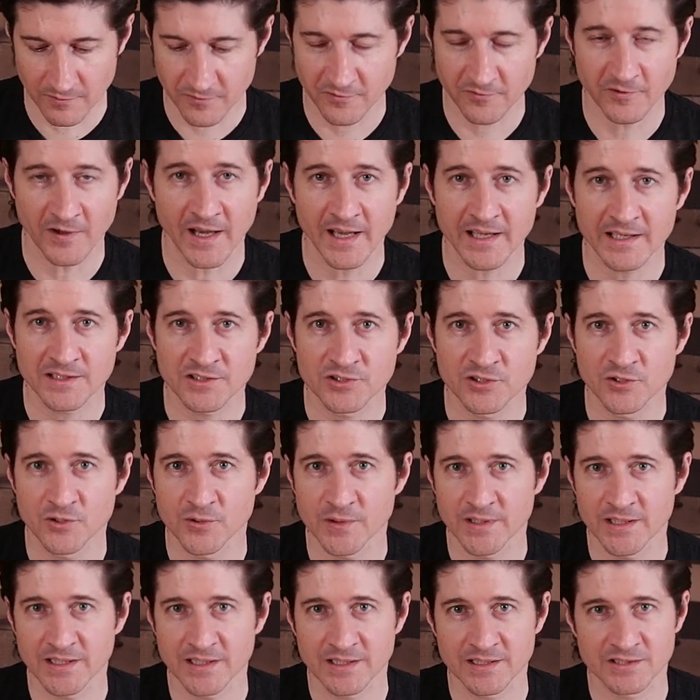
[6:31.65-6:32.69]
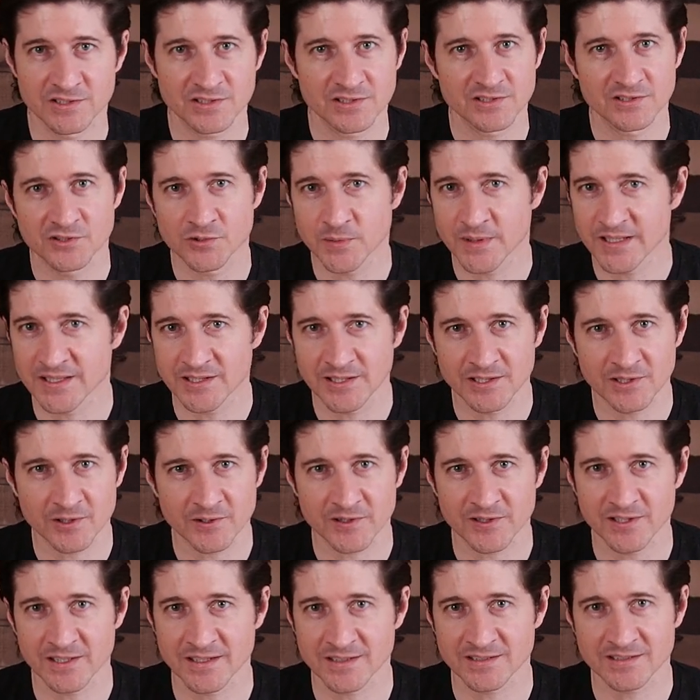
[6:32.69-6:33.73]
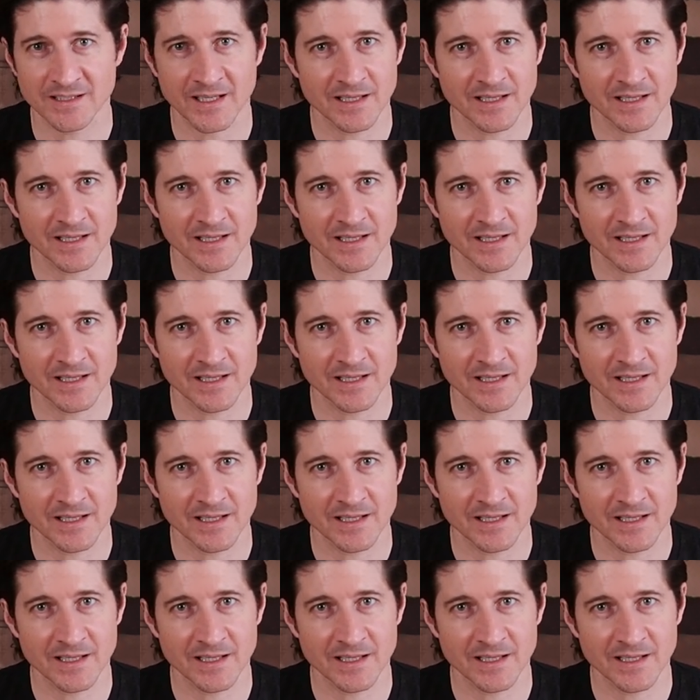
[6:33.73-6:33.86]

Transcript: fine tuning and just doing little things,